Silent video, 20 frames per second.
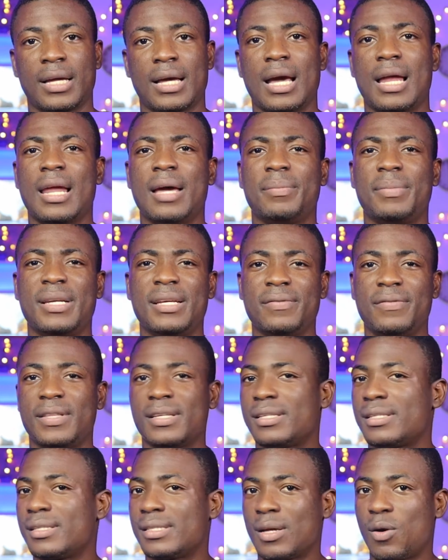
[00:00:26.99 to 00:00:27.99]
And I believe
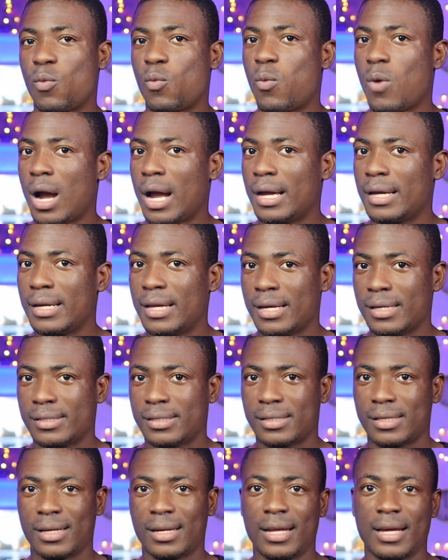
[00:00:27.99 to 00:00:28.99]
this is the
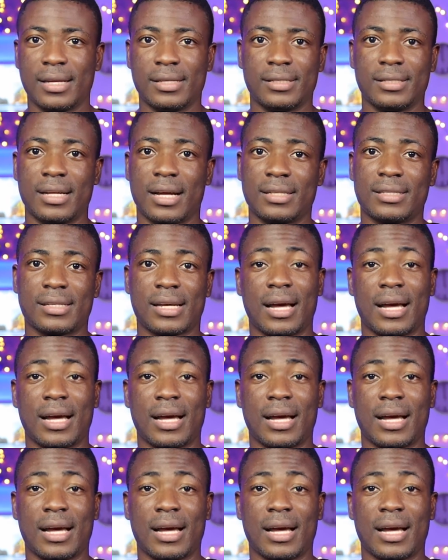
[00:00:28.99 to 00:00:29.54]
widest lens that